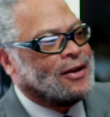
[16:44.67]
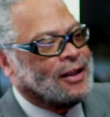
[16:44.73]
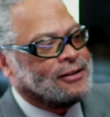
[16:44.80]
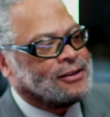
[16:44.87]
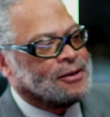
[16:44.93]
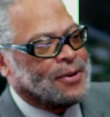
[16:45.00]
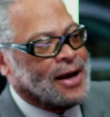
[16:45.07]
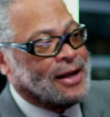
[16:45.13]

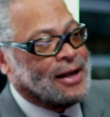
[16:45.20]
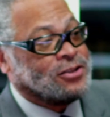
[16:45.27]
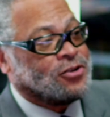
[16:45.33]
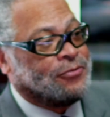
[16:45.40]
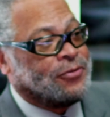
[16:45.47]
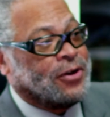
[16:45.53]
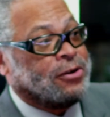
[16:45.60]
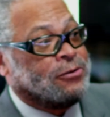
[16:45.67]
the pots are
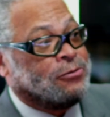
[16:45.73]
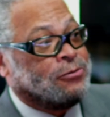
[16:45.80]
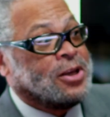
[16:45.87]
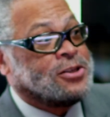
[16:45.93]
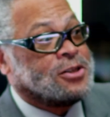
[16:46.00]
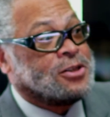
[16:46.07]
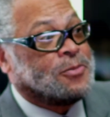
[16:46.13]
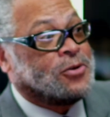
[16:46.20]
very
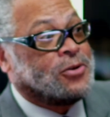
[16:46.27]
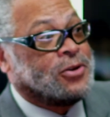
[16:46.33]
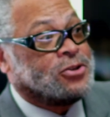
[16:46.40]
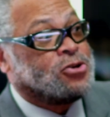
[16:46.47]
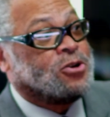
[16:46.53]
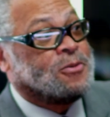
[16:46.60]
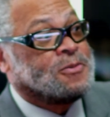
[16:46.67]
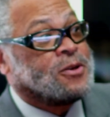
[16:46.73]
reasonable in
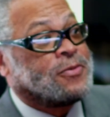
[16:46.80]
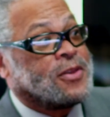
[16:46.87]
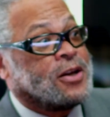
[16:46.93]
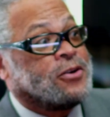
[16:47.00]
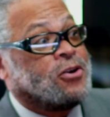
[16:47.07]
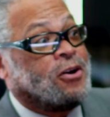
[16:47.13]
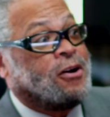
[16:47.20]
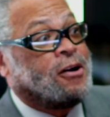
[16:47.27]
terms of their
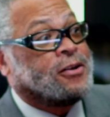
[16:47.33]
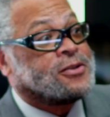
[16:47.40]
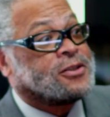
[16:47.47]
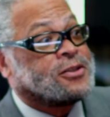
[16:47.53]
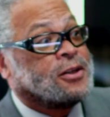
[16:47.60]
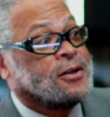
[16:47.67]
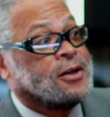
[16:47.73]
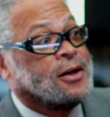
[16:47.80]
costs,
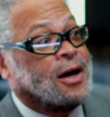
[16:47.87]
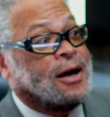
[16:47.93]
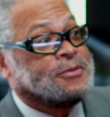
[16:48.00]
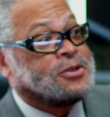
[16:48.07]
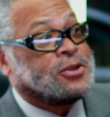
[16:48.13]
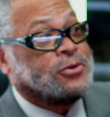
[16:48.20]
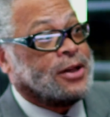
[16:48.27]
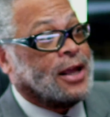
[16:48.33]

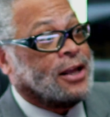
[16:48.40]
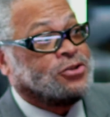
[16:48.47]
so that you